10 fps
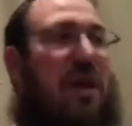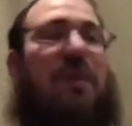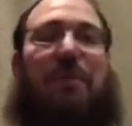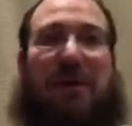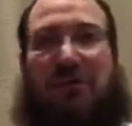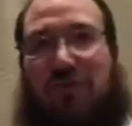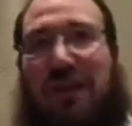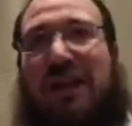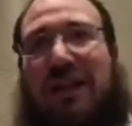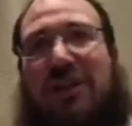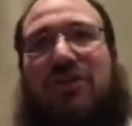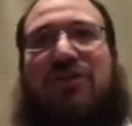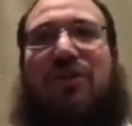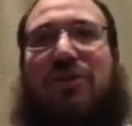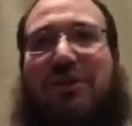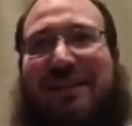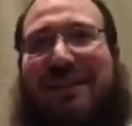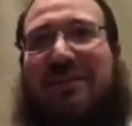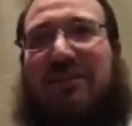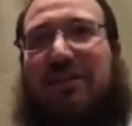But really, the souls are
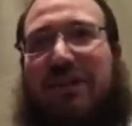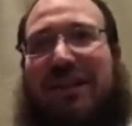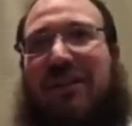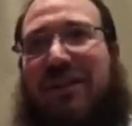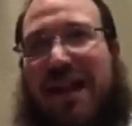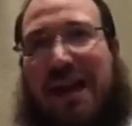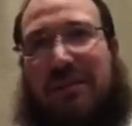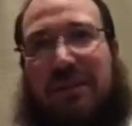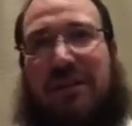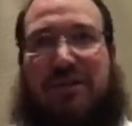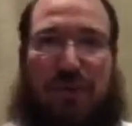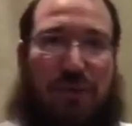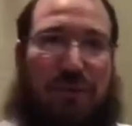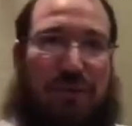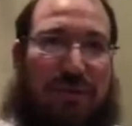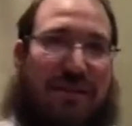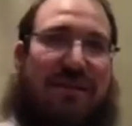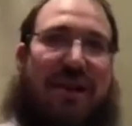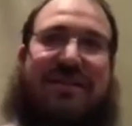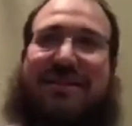identical in their anatomy. So this
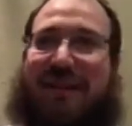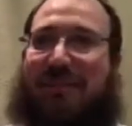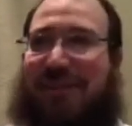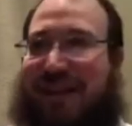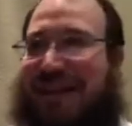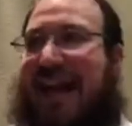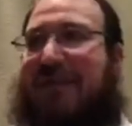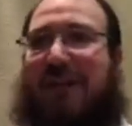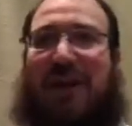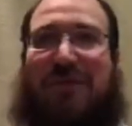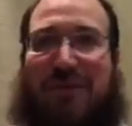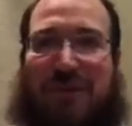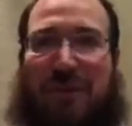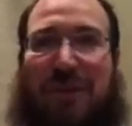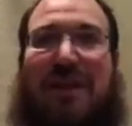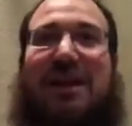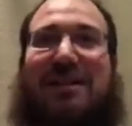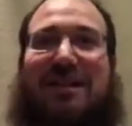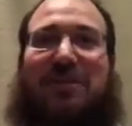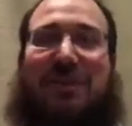class is labeled the anatomy of the soul,
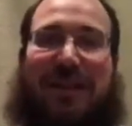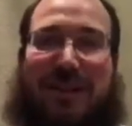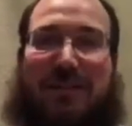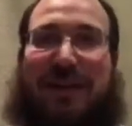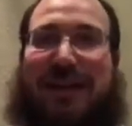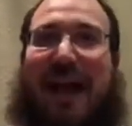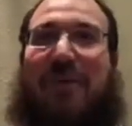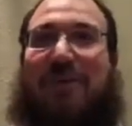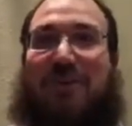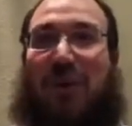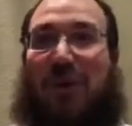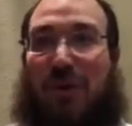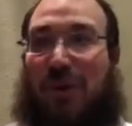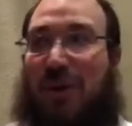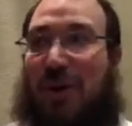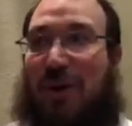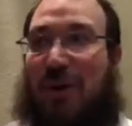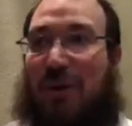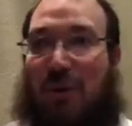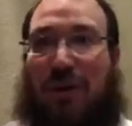since we're going to explain how a soul
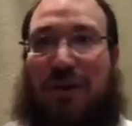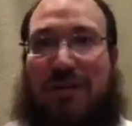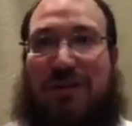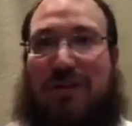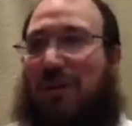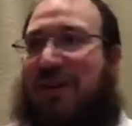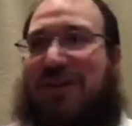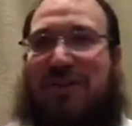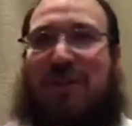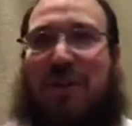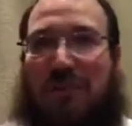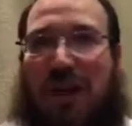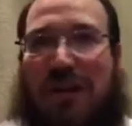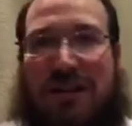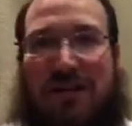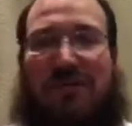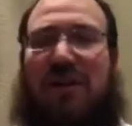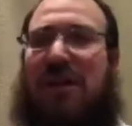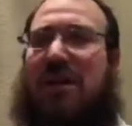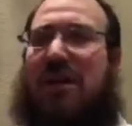works. What is a soul comprised of?
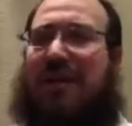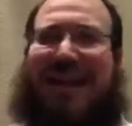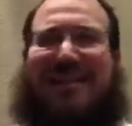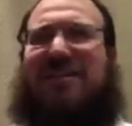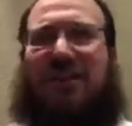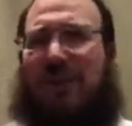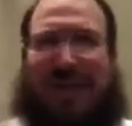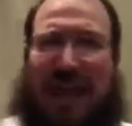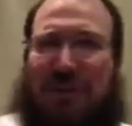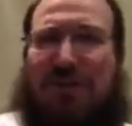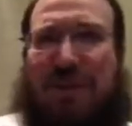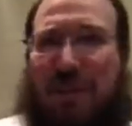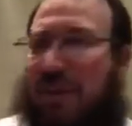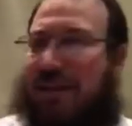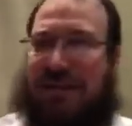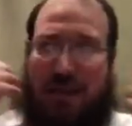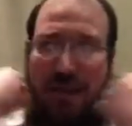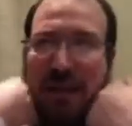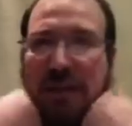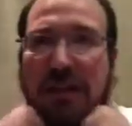Yes, a soul is energy, but what does that
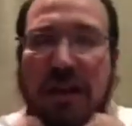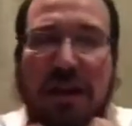mean?